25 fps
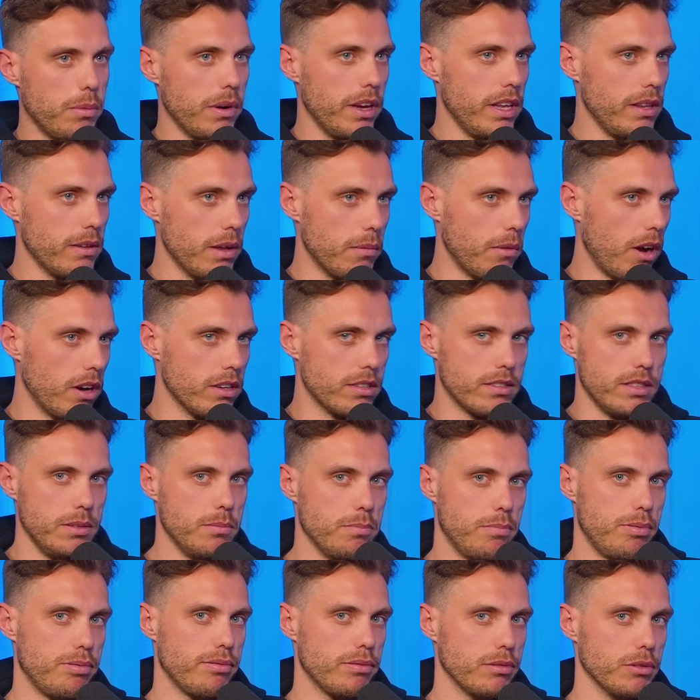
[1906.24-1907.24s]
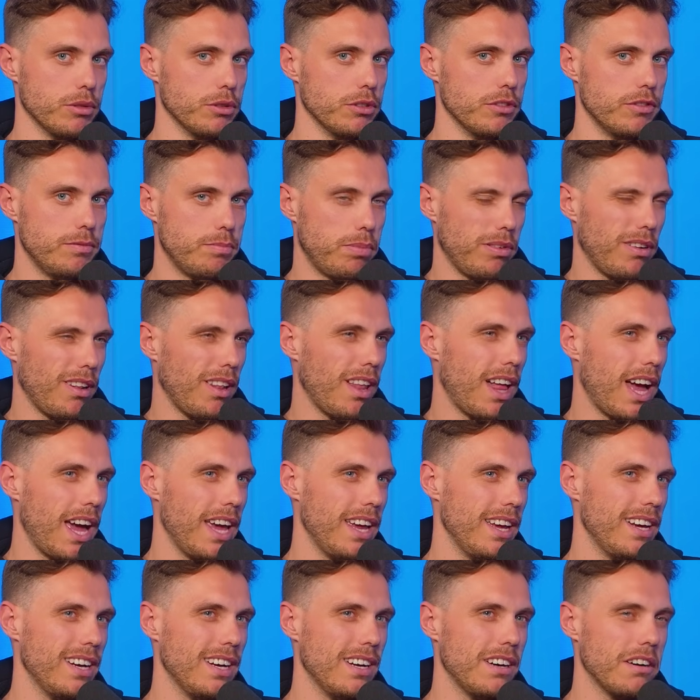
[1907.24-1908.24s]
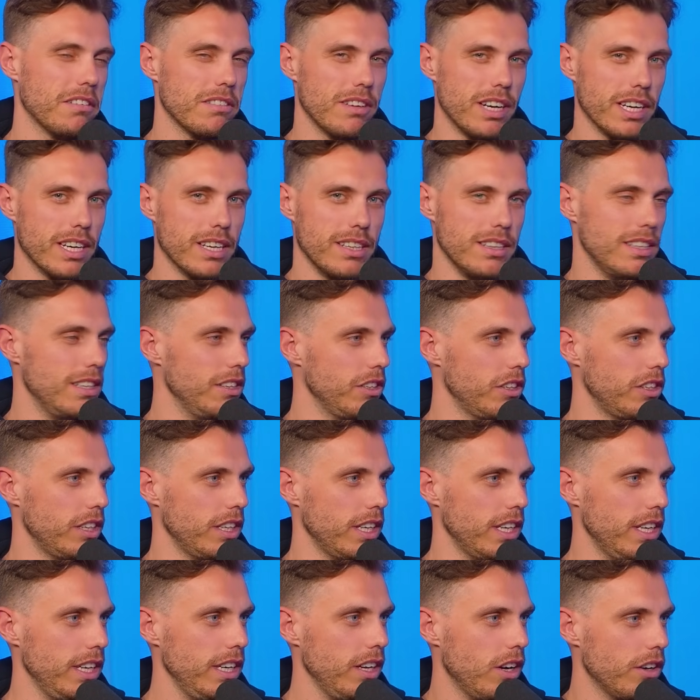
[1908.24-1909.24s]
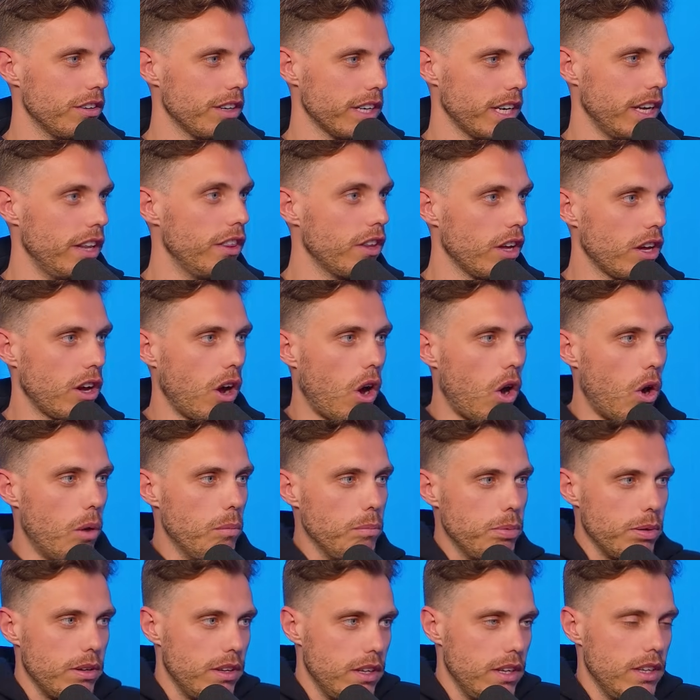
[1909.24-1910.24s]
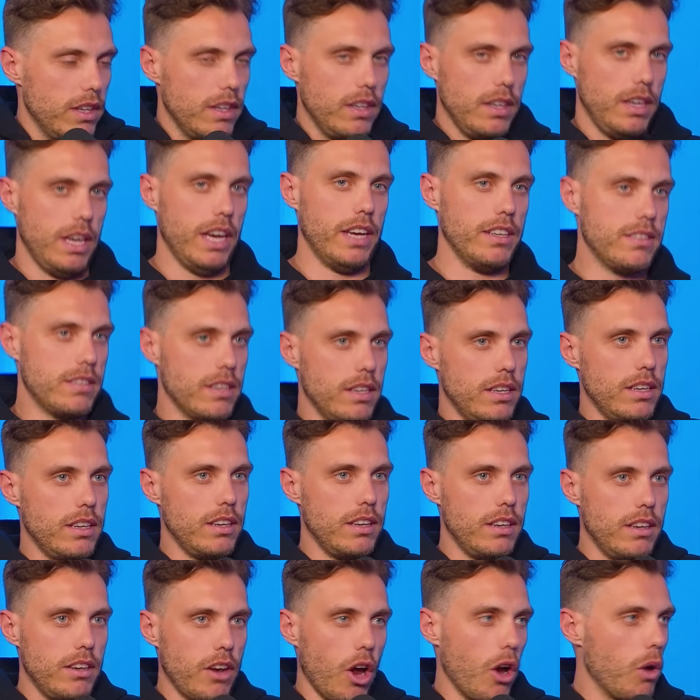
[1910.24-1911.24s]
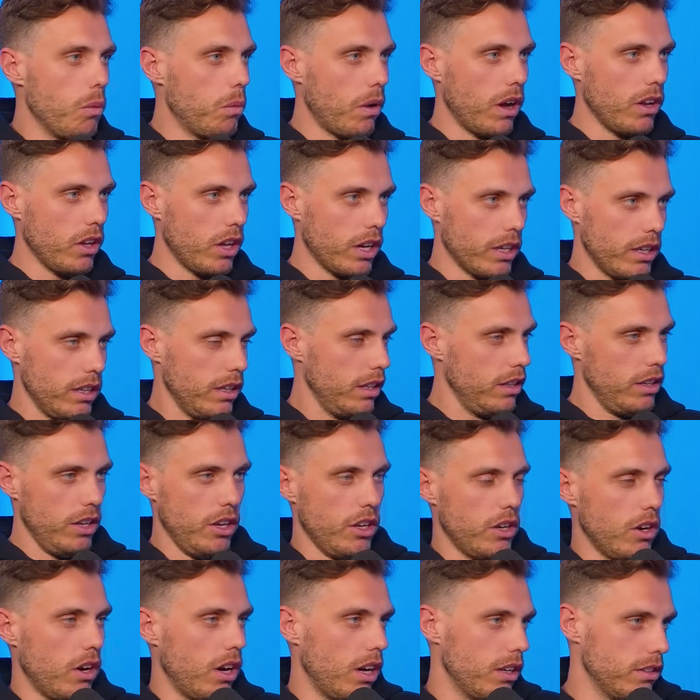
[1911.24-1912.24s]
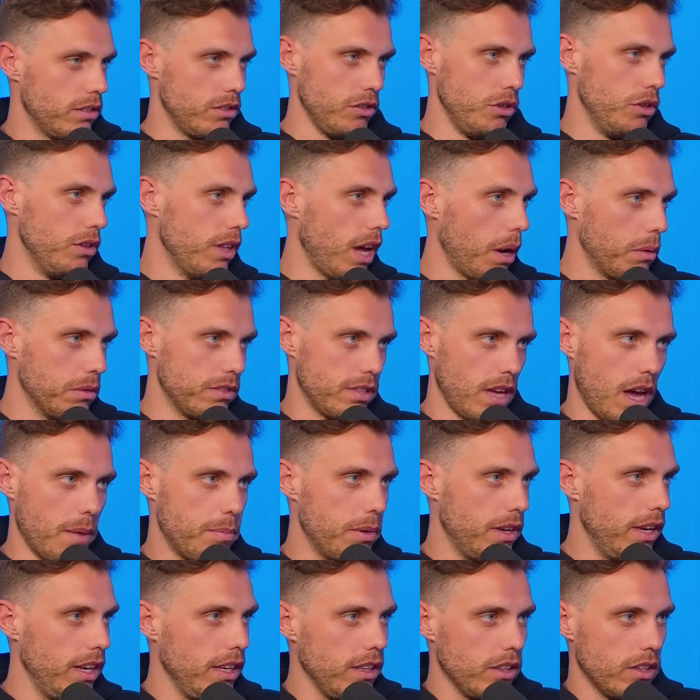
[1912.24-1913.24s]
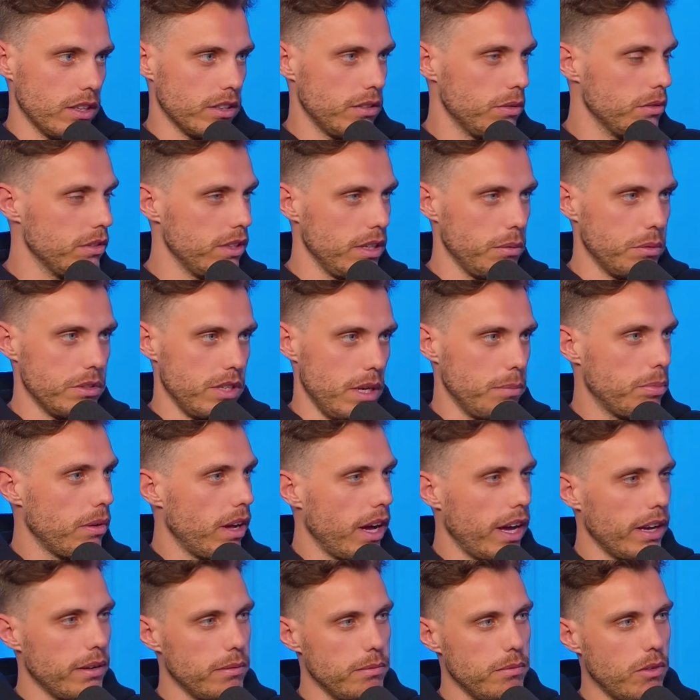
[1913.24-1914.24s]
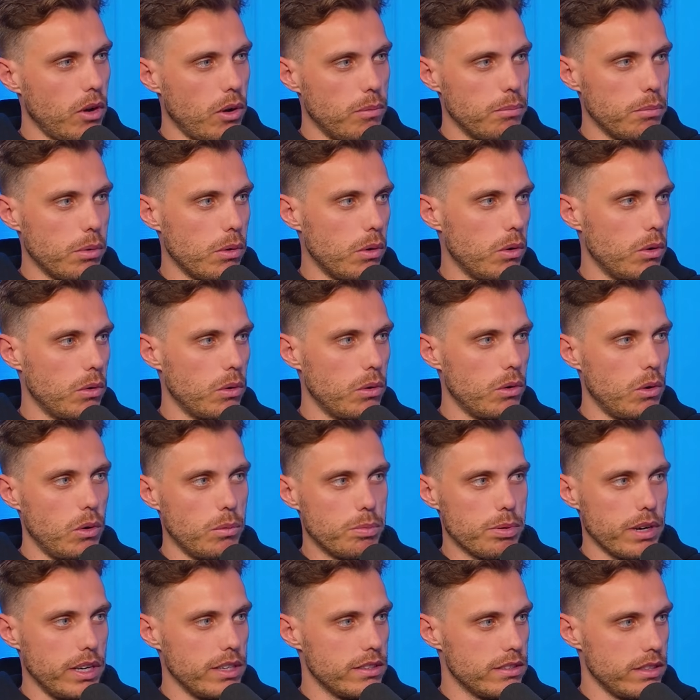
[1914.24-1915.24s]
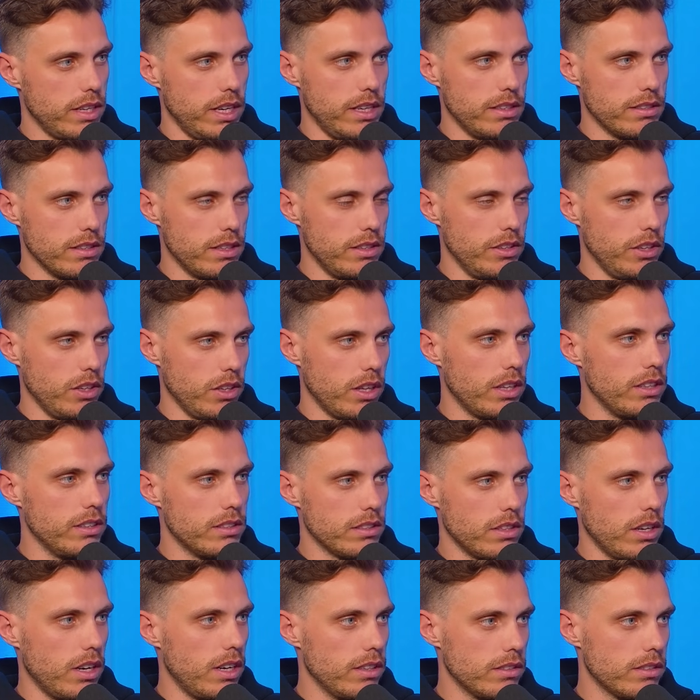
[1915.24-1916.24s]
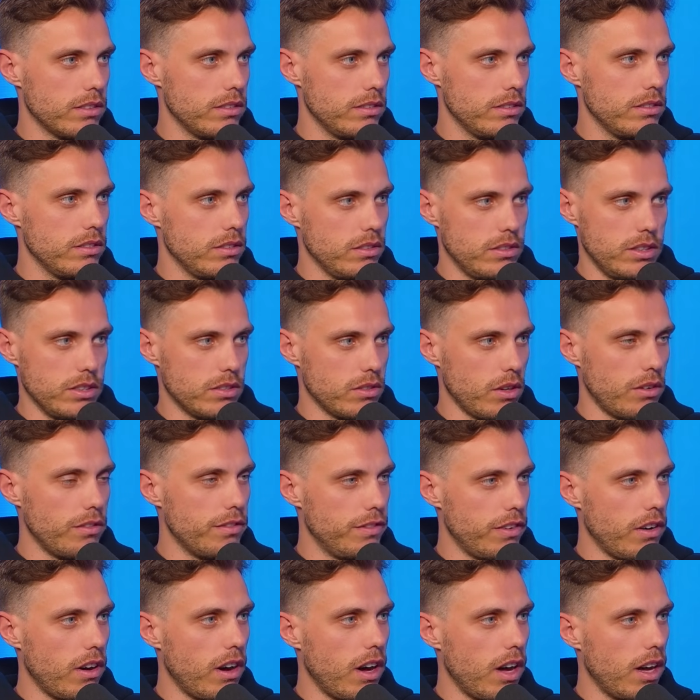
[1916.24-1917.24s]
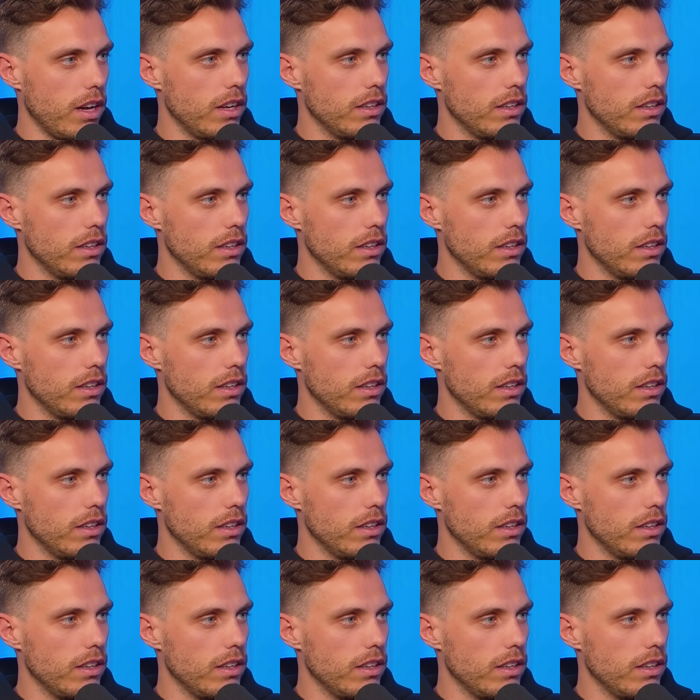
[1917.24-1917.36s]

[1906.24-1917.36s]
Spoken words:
been the most improved player, I reckon, this year. I reckon in the comp. Is it no one like you guys knew that was happening? Like, was he playing on ball all preseason? You're like, this guy's just on fire.